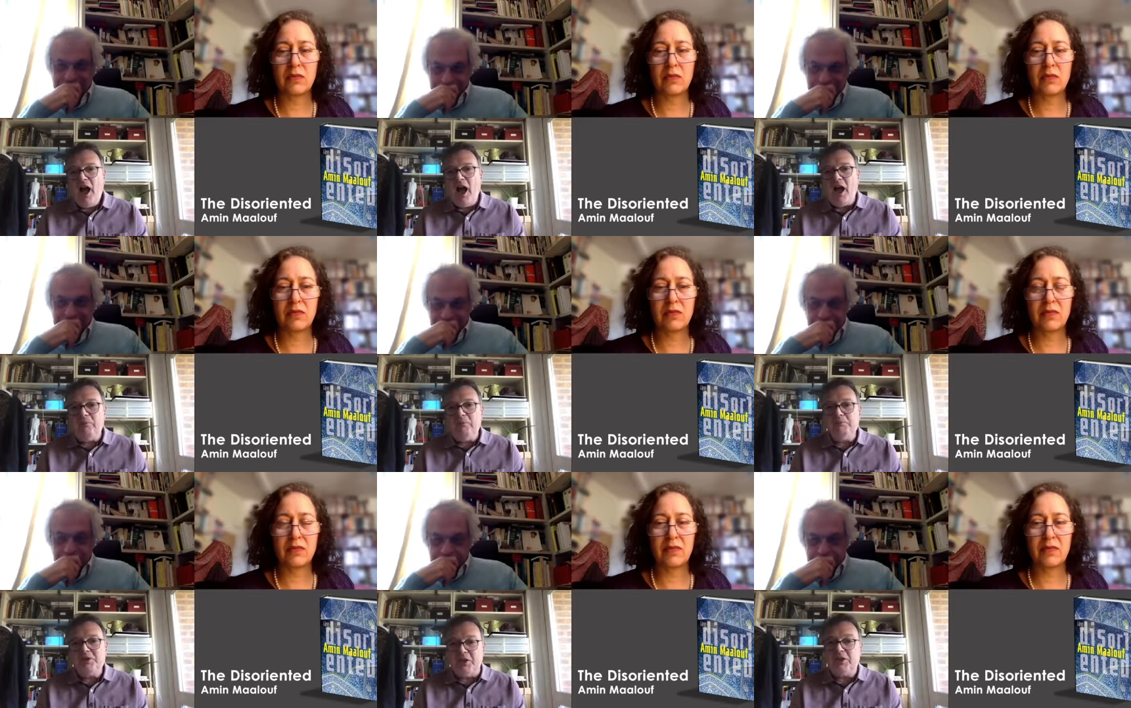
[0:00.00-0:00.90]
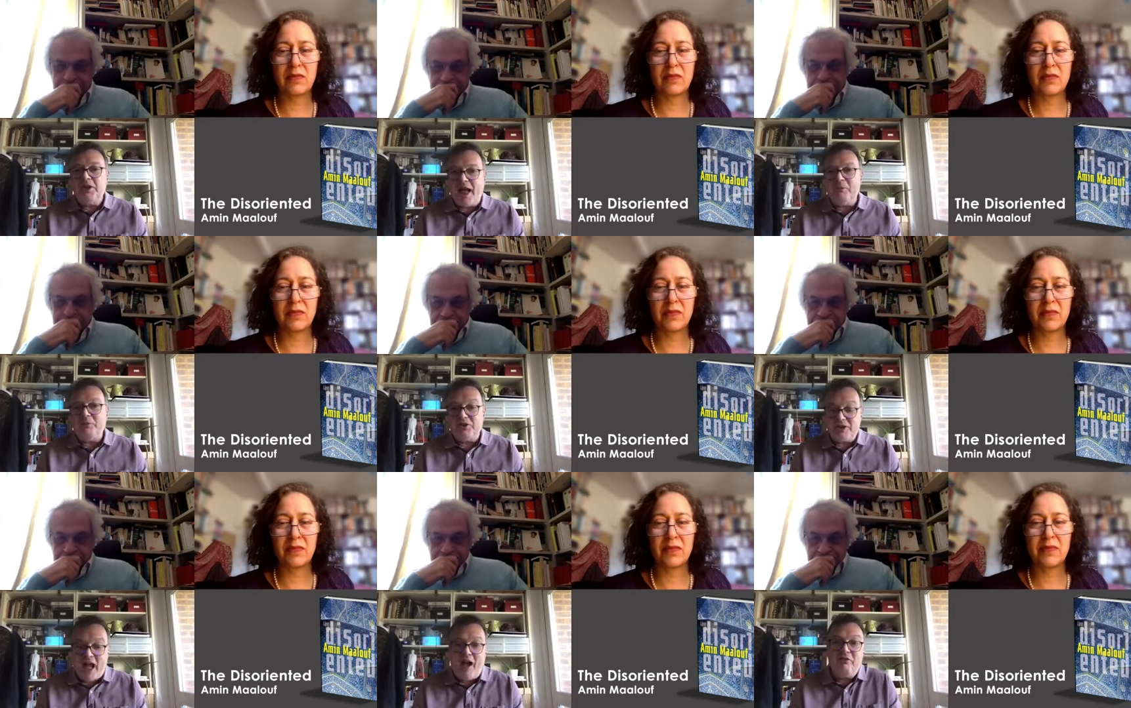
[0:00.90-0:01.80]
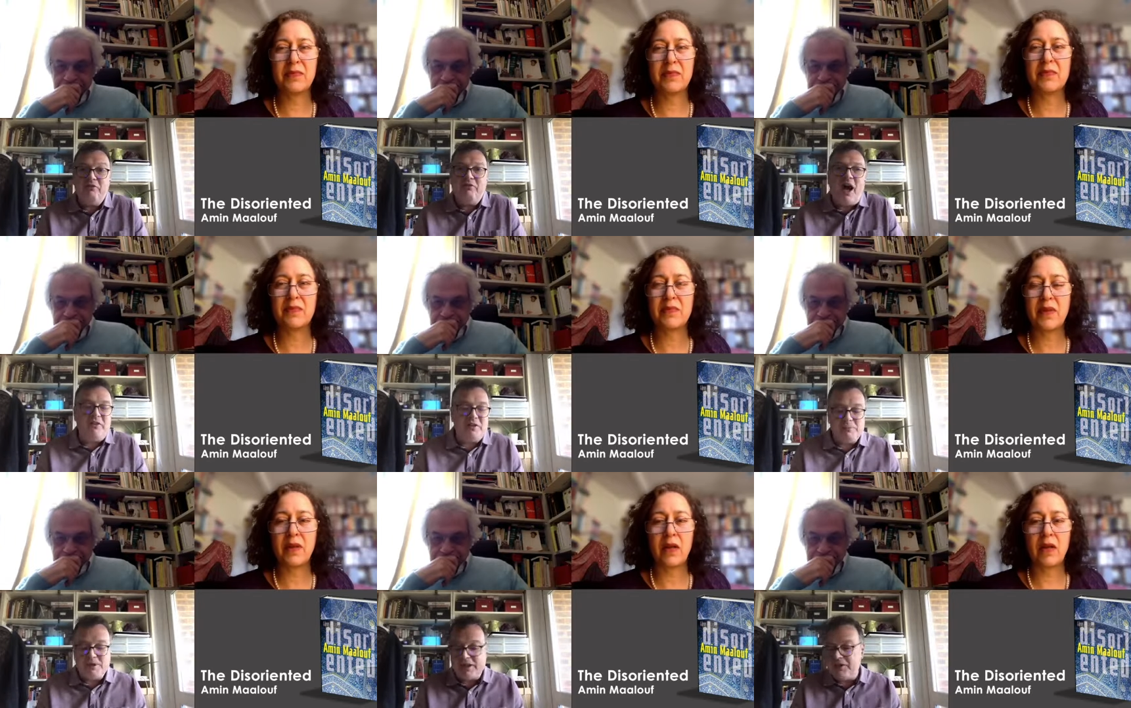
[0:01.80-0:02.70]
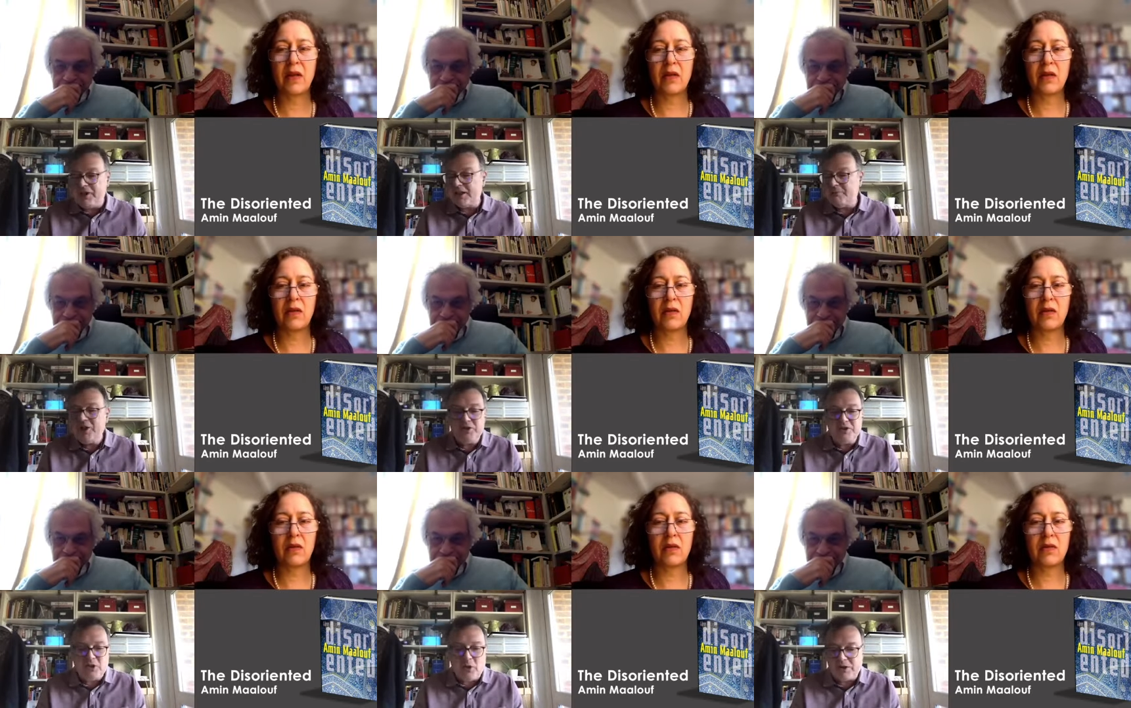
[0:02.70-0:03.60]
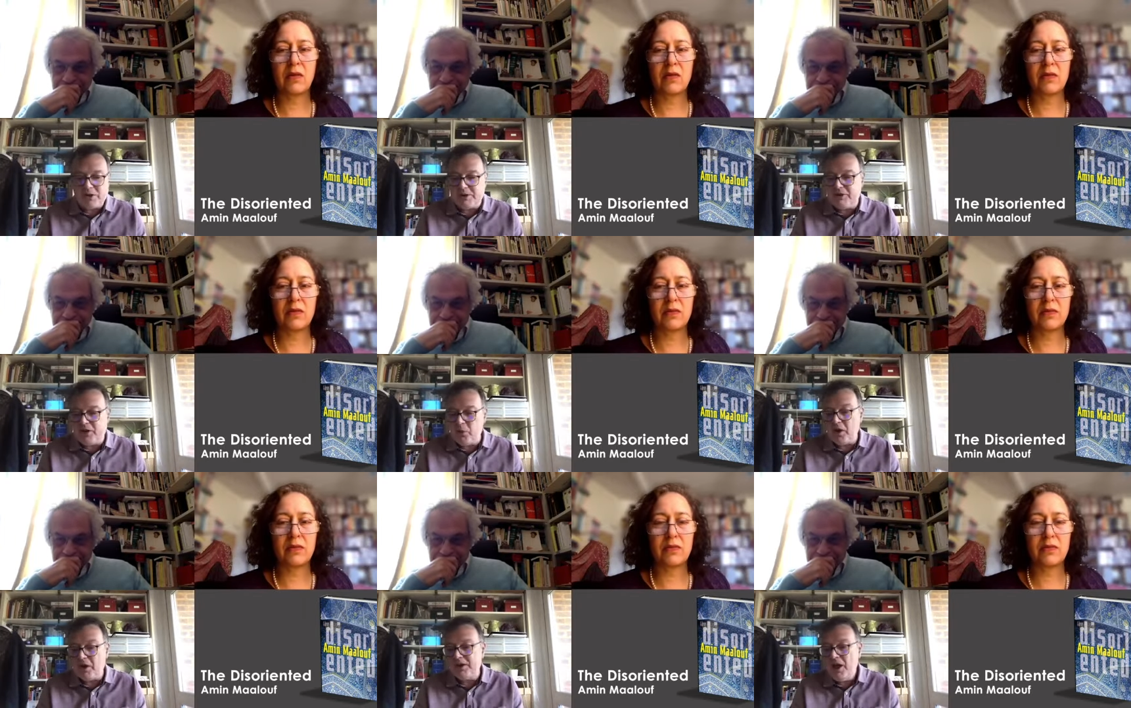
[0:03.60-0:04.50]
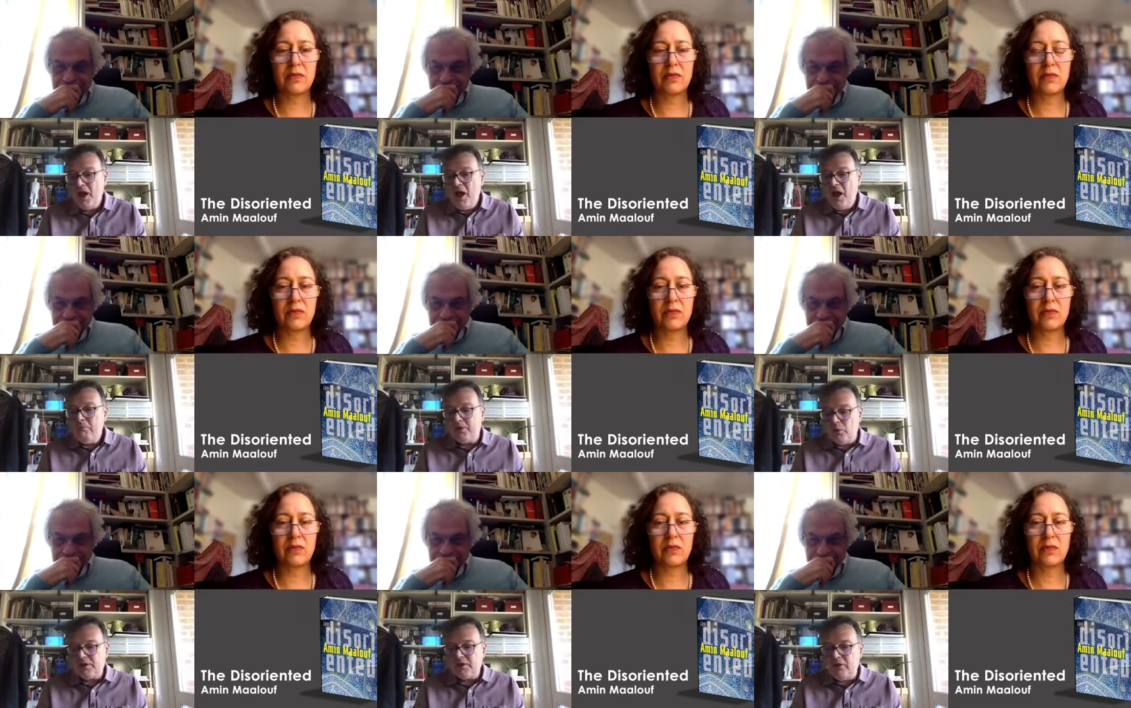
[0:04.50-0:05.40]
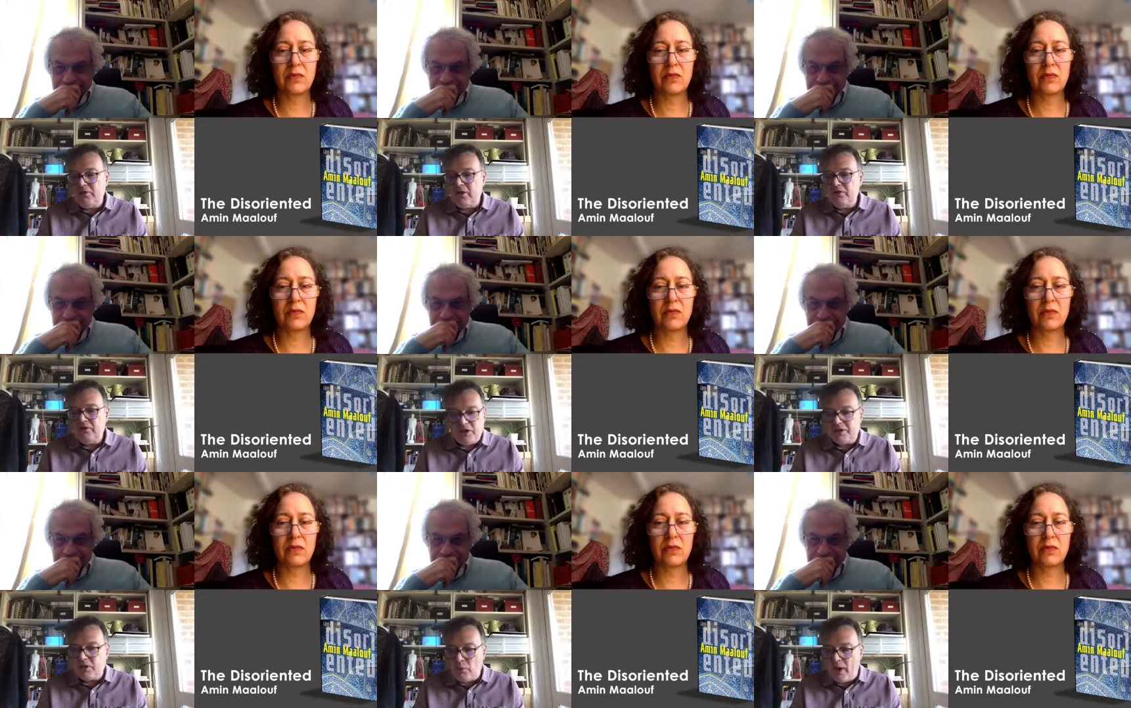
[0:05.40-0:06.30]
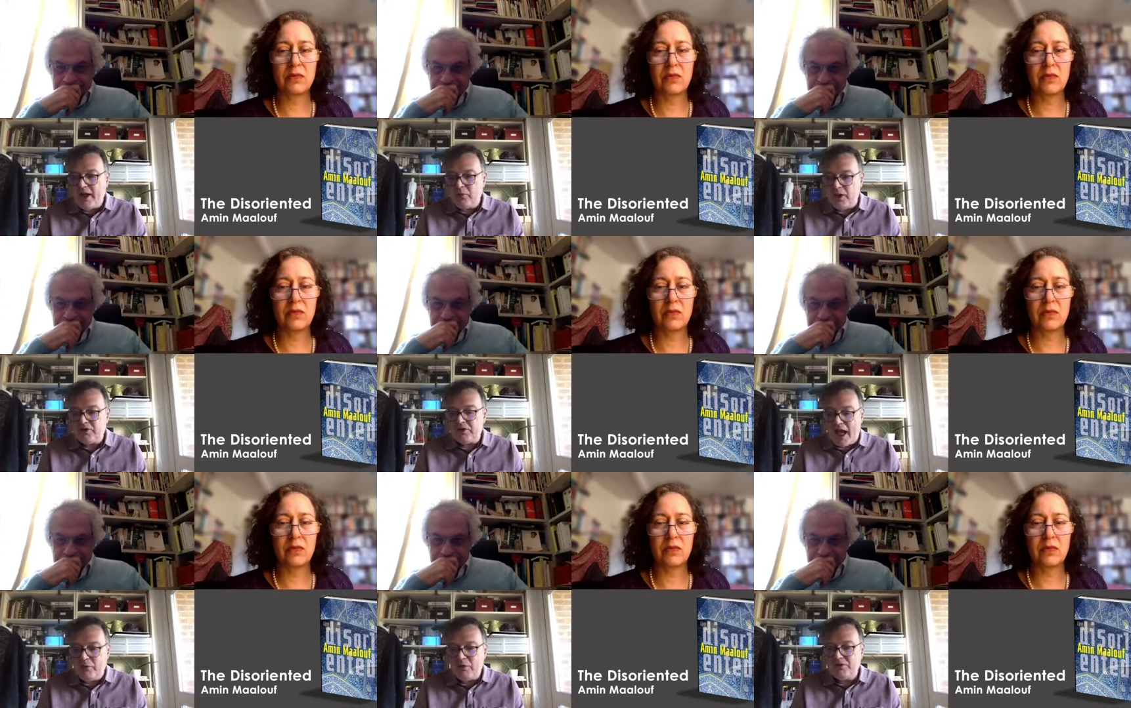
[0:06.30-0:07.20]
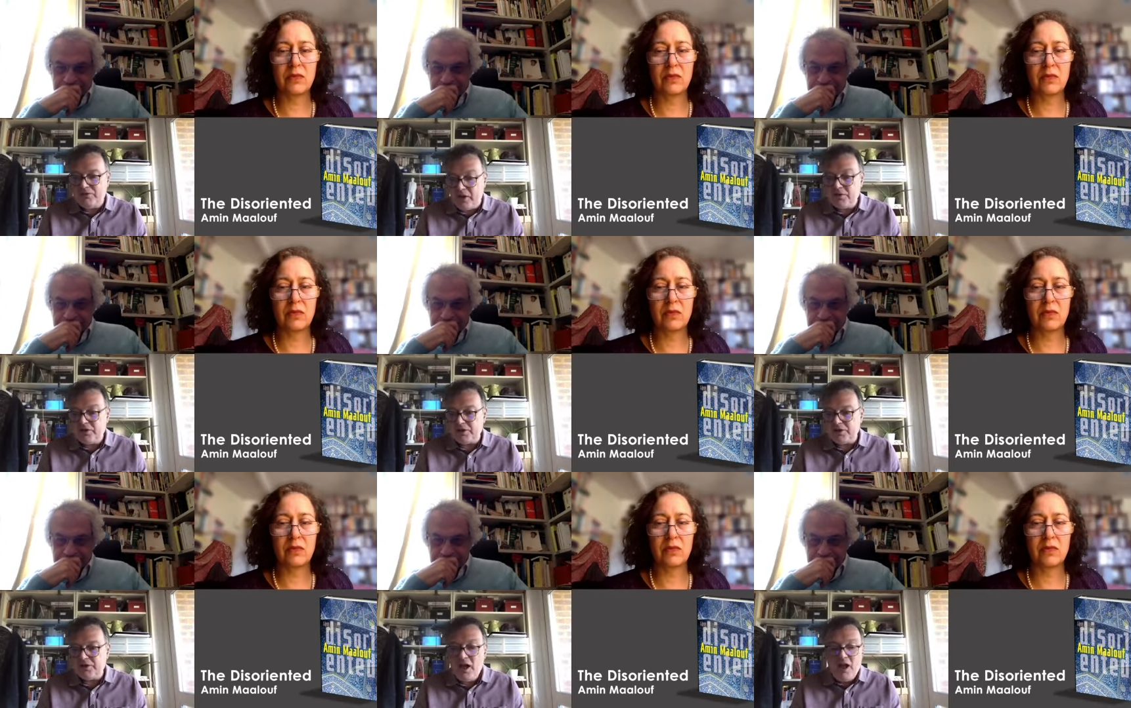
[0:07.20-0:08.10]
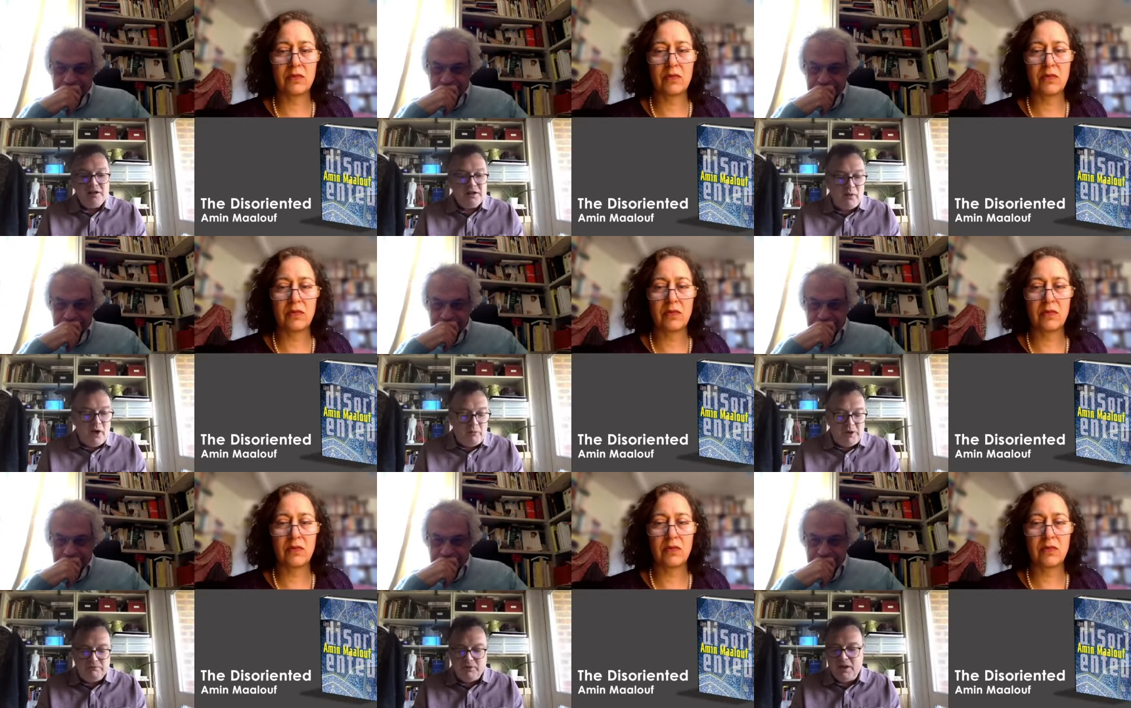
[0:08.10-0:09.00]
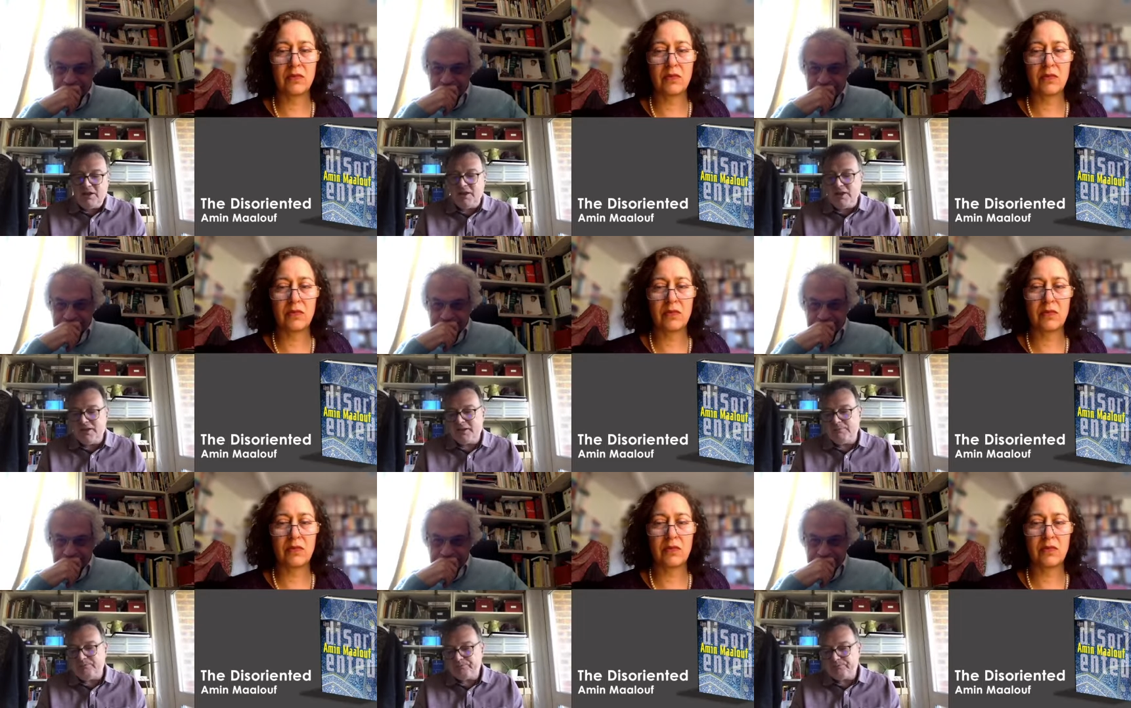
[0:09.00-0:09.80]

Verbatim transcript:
Speaker 1: um, certain languages have either specific expressions or specific words but also just the way in which language functions. So, I mean, it is